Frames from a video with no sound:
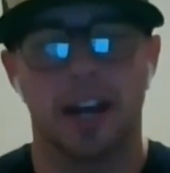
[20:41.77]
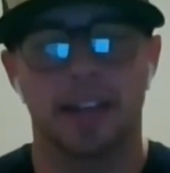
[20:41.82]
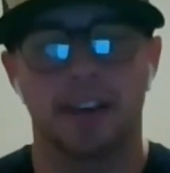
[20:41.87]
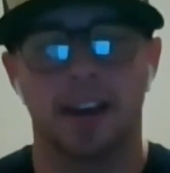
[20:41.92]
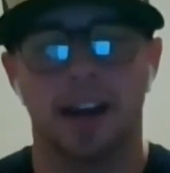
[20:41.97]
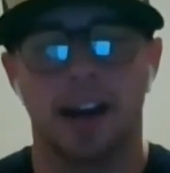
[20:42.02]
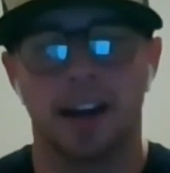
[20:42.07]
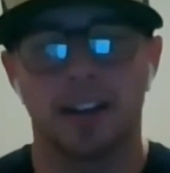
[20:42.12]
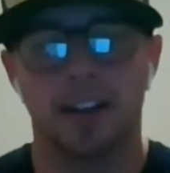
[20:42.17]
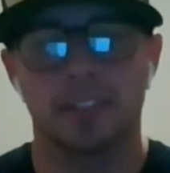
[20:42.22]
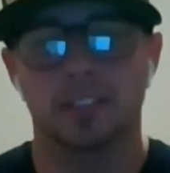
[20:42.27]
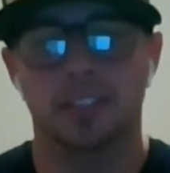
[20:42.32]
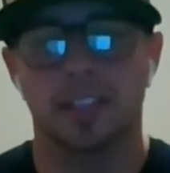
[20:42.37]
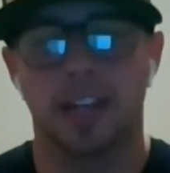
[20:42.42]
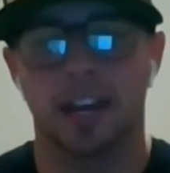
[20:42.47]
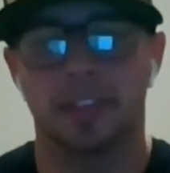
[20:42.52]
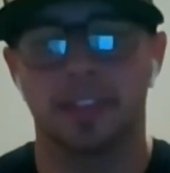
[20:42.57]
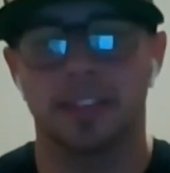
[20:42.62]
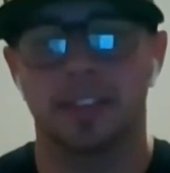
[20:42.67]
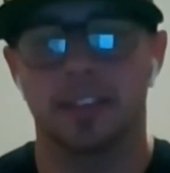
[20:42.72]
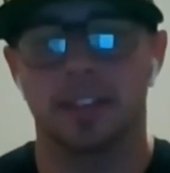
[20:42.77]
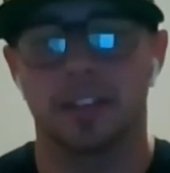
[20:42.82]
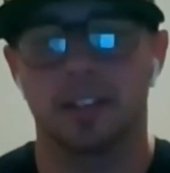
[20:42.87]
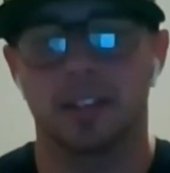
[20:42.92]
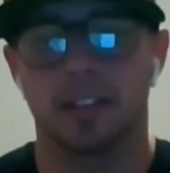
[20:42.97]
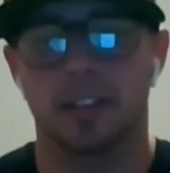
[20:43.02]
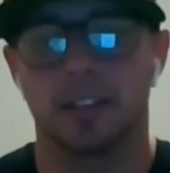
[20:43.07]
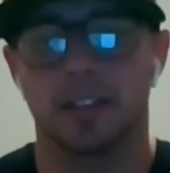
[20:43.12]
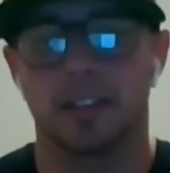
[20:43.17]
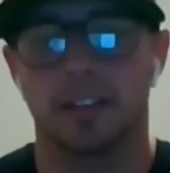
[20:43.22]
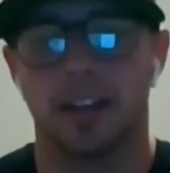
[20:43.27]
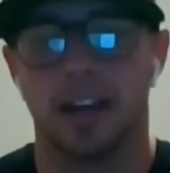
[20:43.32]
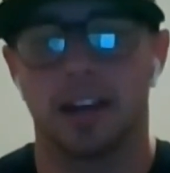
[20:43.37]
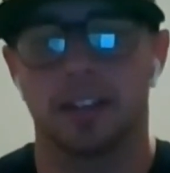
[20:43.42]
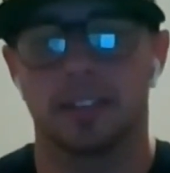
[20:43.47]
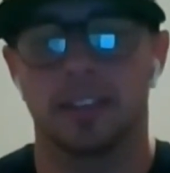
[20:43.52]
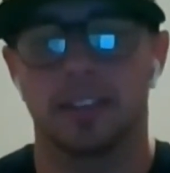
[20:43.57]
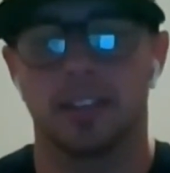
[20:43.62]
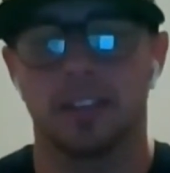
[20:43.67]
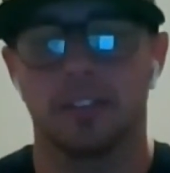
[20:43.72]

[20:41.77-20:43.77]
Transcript: I think of it as